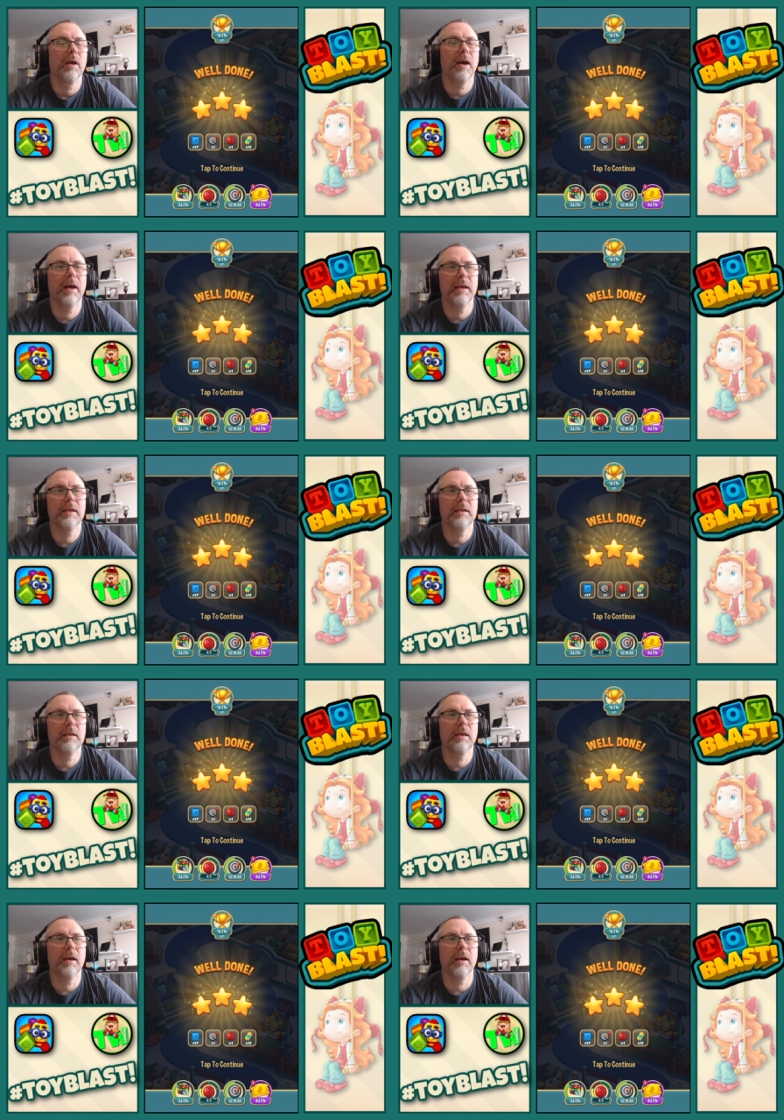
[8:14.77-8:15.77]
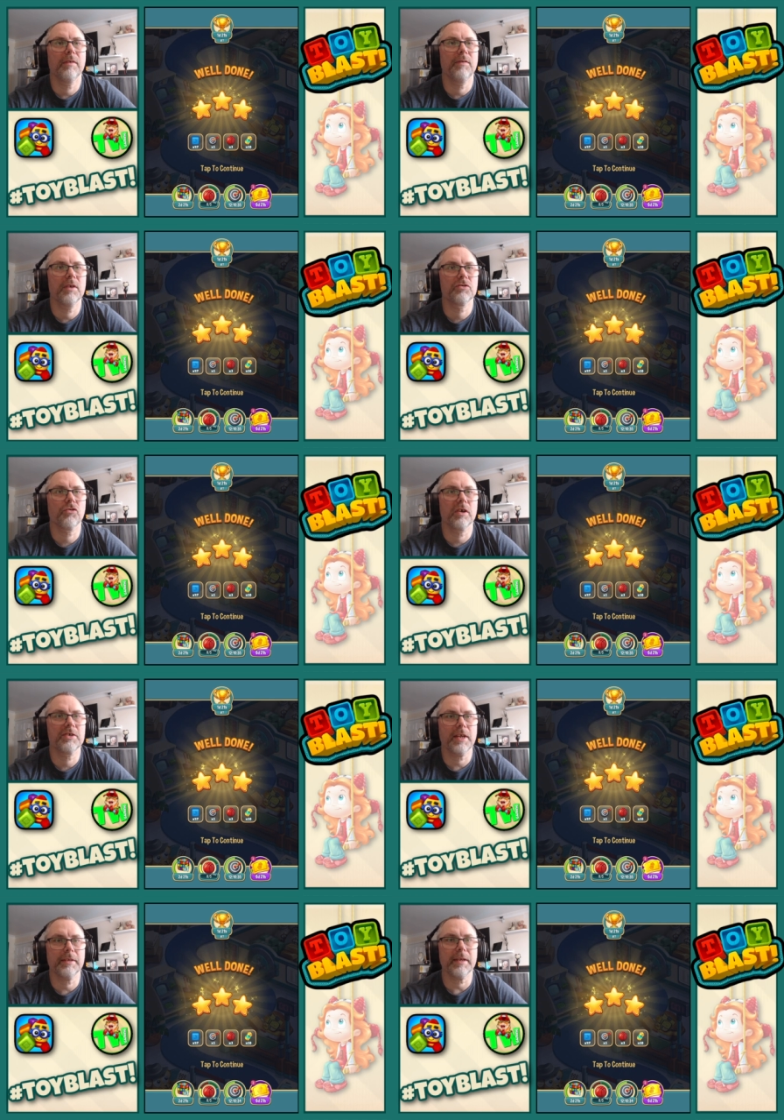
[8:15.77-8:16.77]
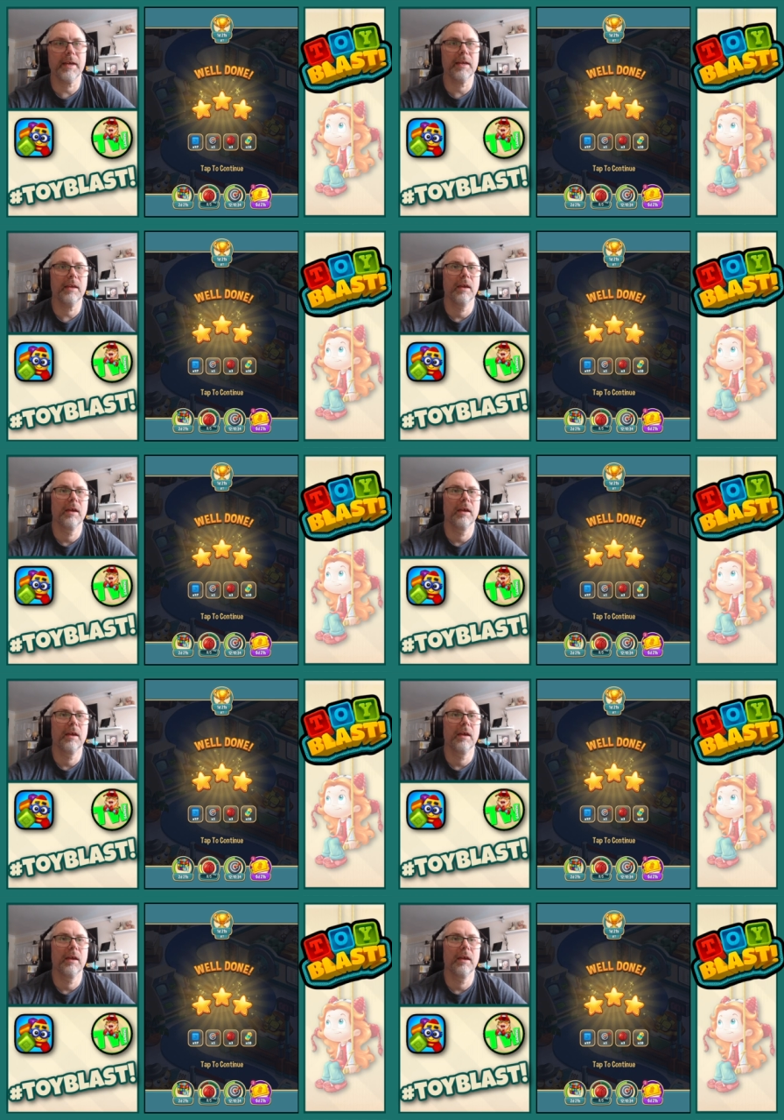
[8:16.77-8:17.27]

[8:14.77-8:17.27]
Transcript: A first try Saturday,